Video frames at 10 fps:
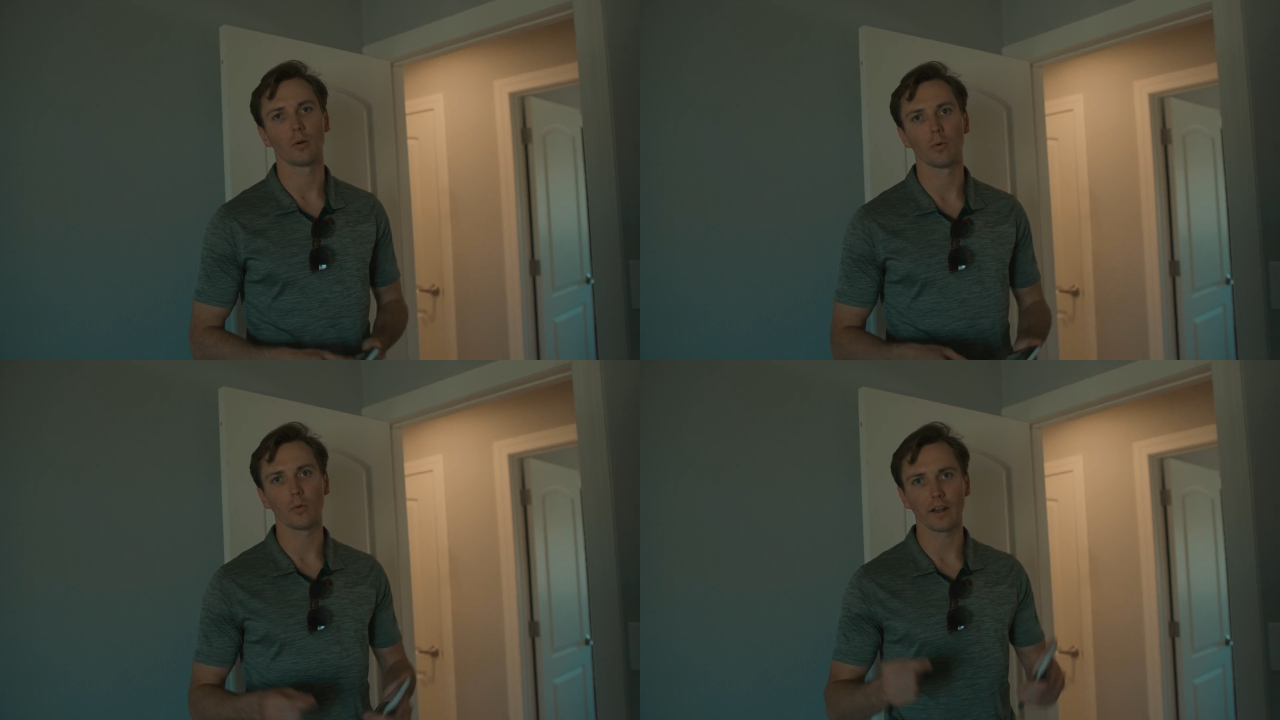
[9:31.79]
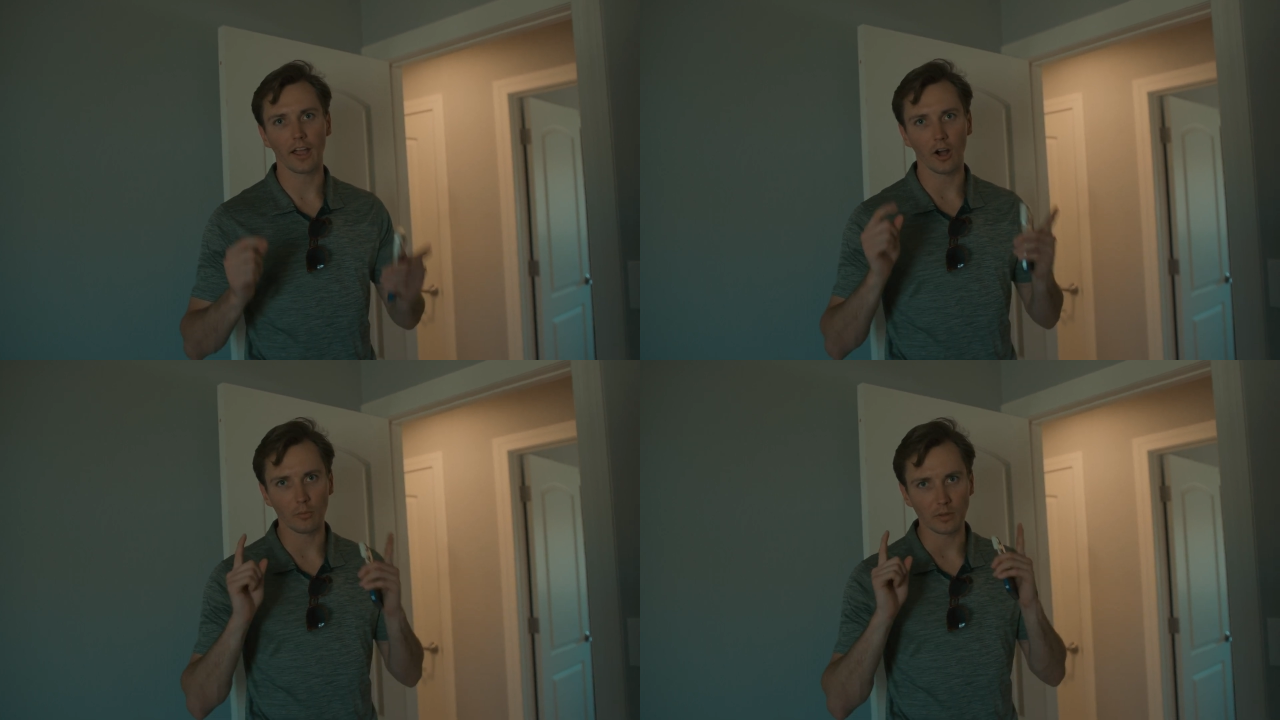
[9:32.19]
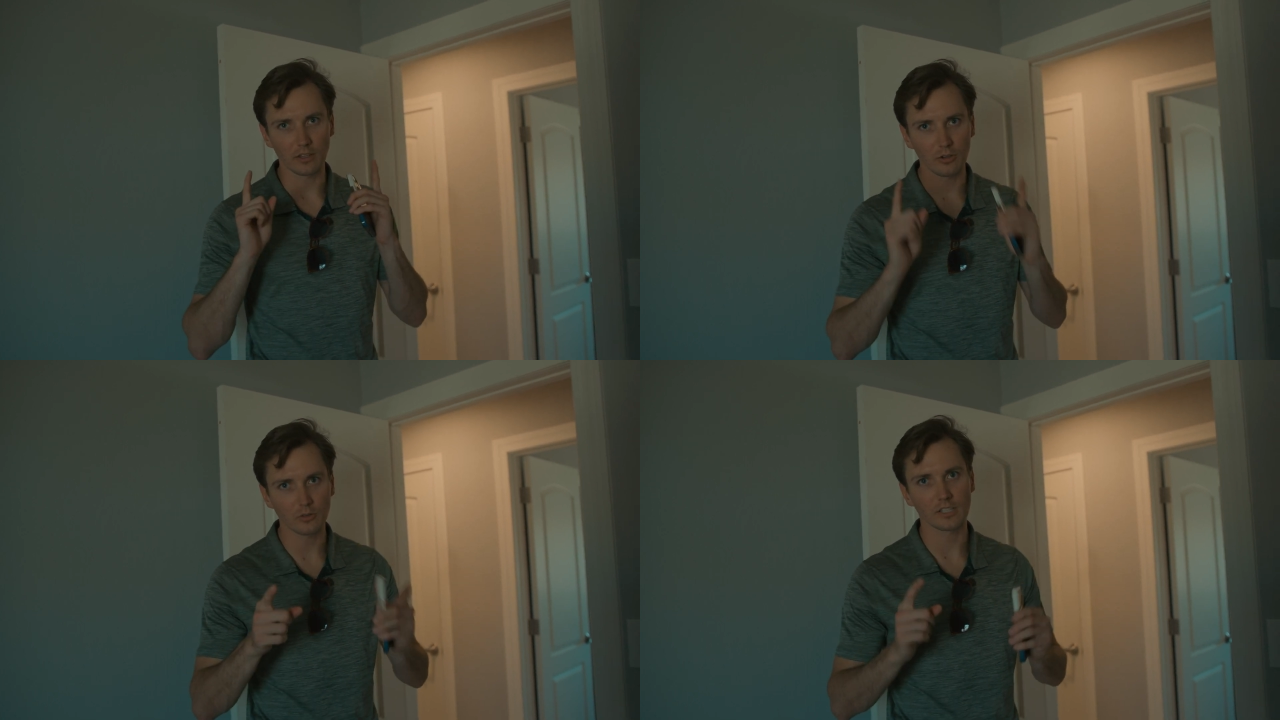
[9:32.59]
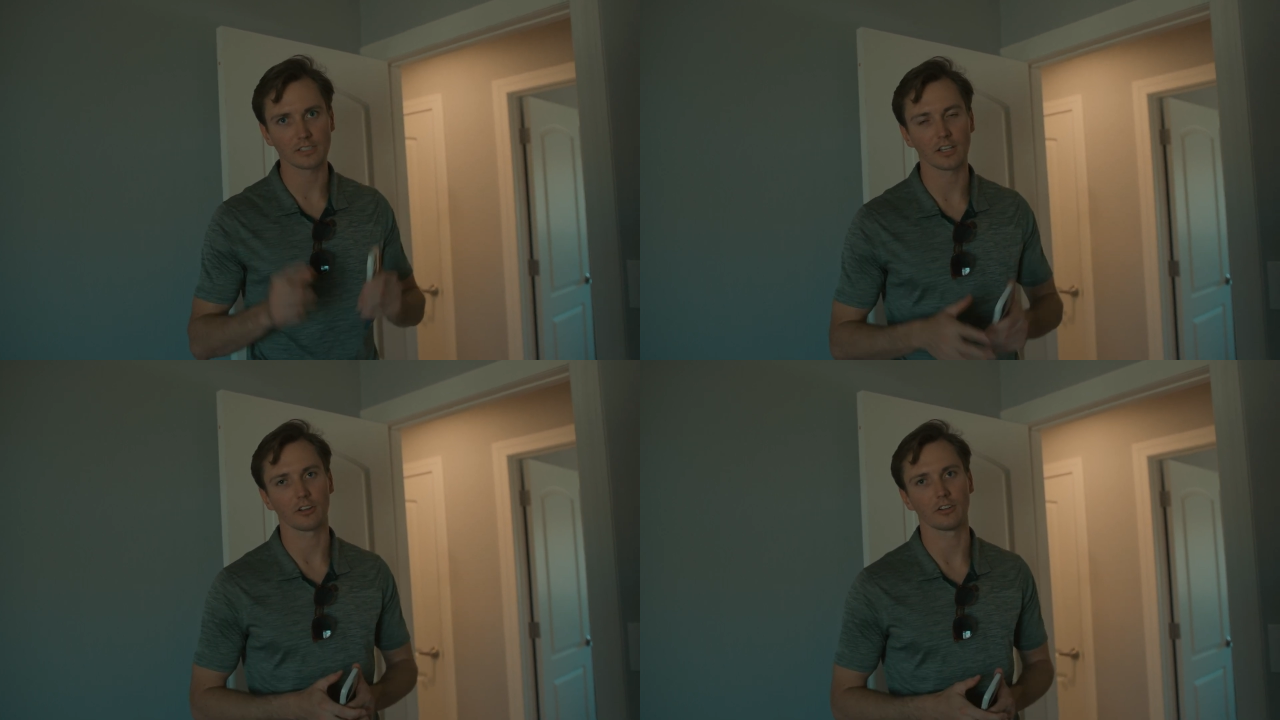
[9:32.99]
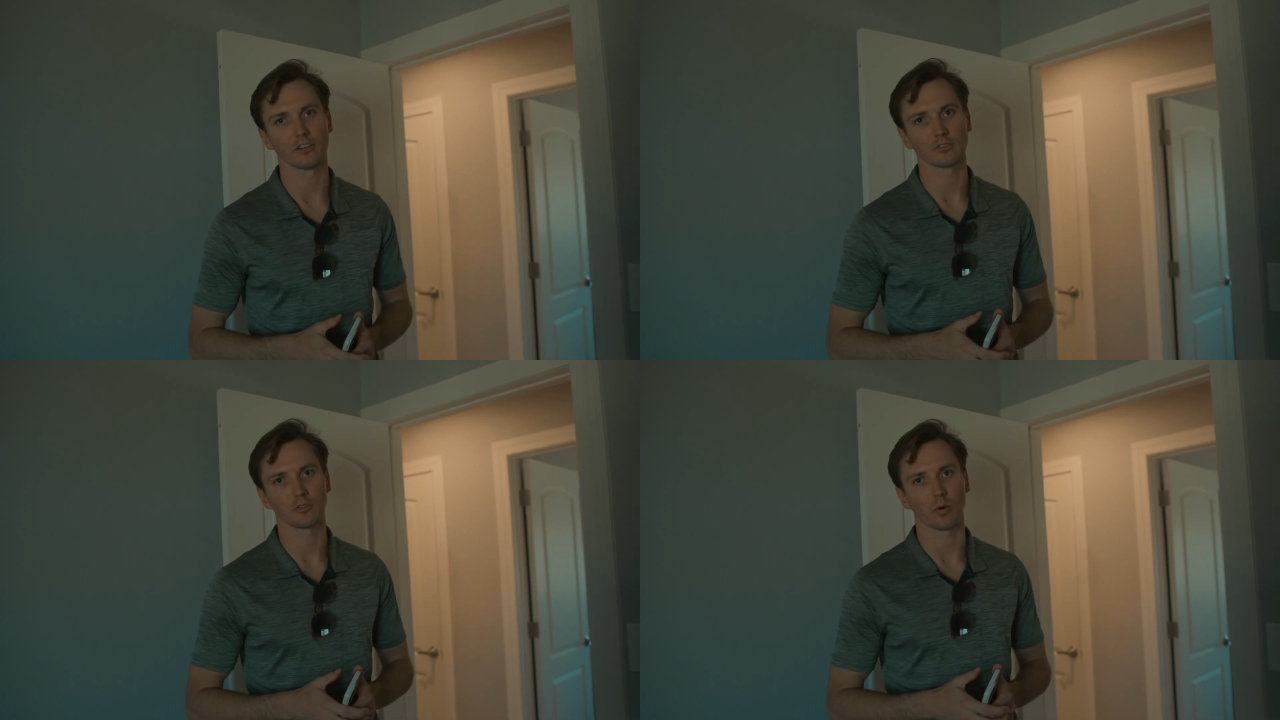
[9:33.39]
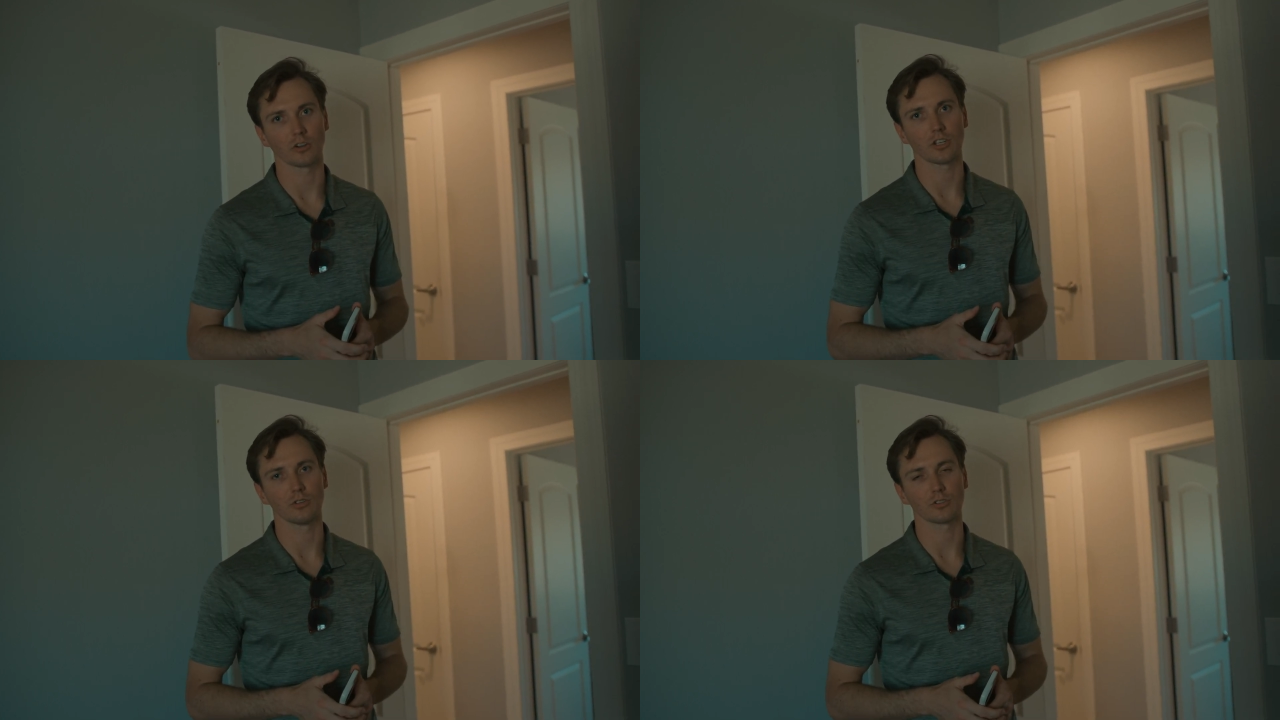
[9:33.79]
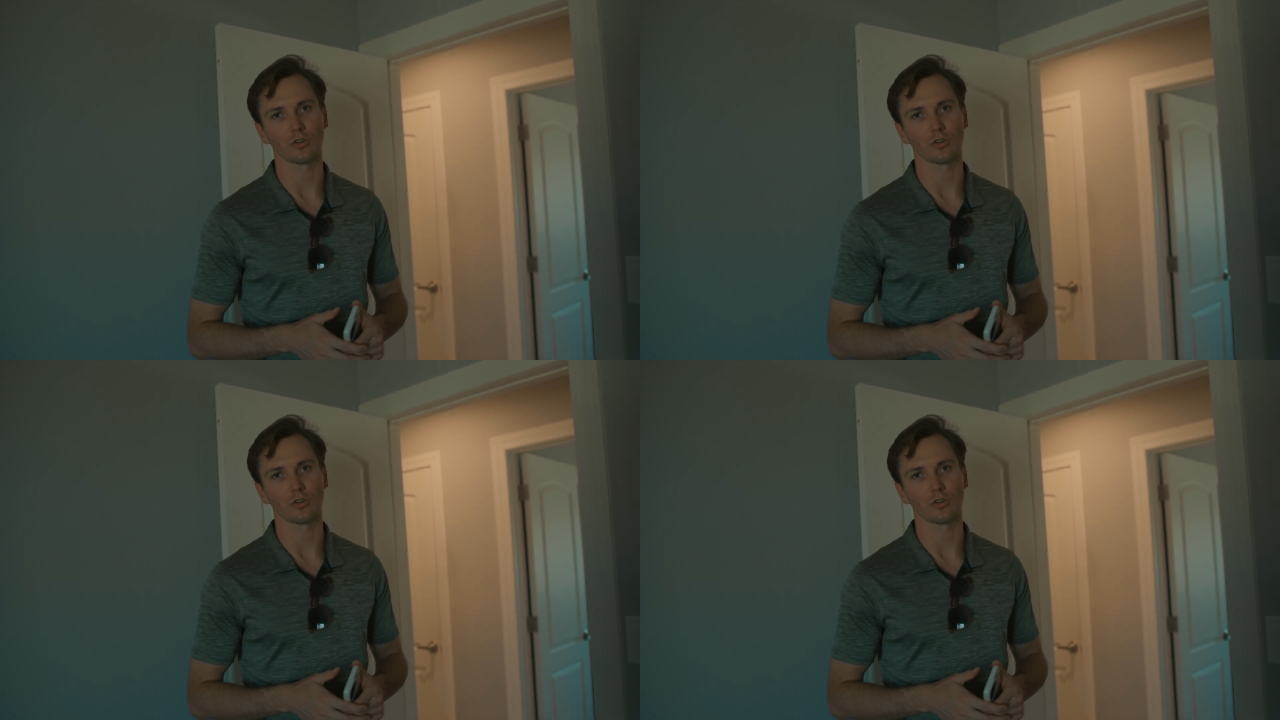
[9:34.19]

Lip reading: and we want to help you to sell your deals for more too.